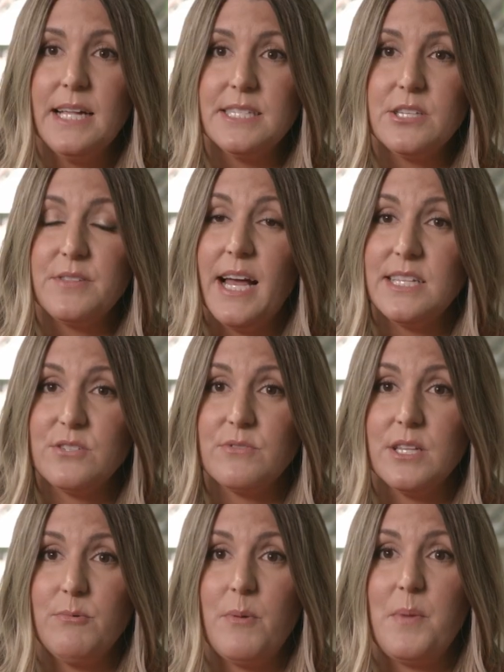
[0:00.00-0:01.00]
And so
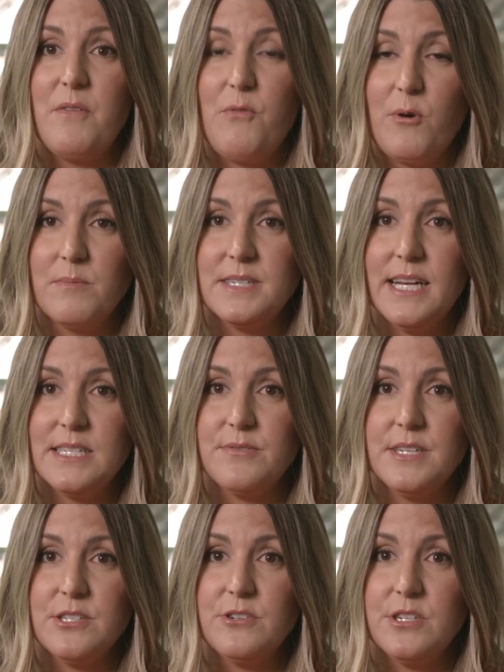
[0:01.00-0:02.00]
that's really when we formed
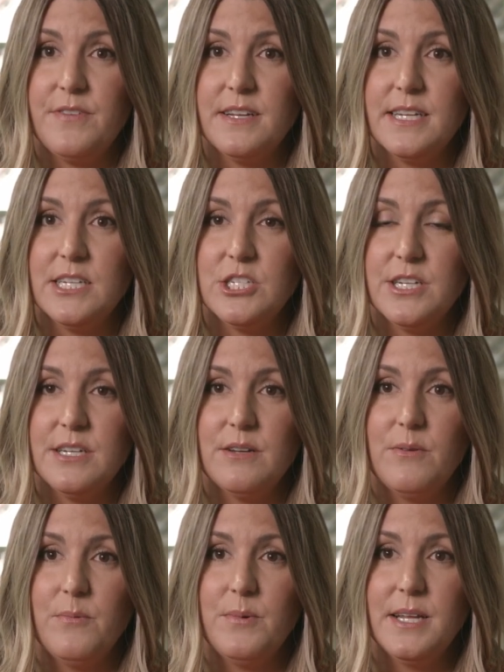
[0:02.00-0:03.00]
Tess Research
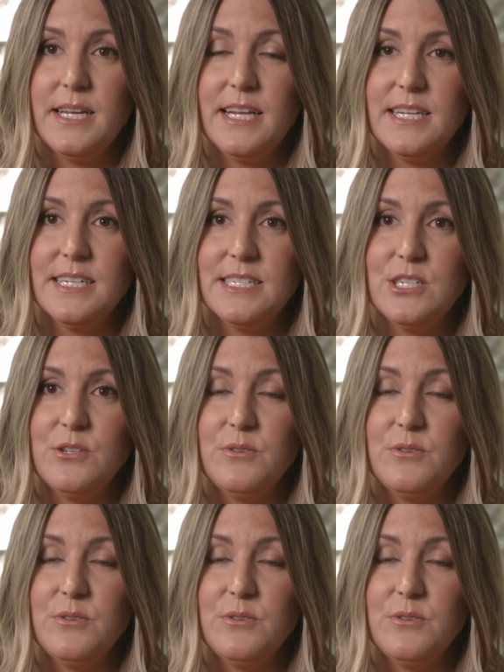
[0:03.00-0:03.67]
Foundation. We needed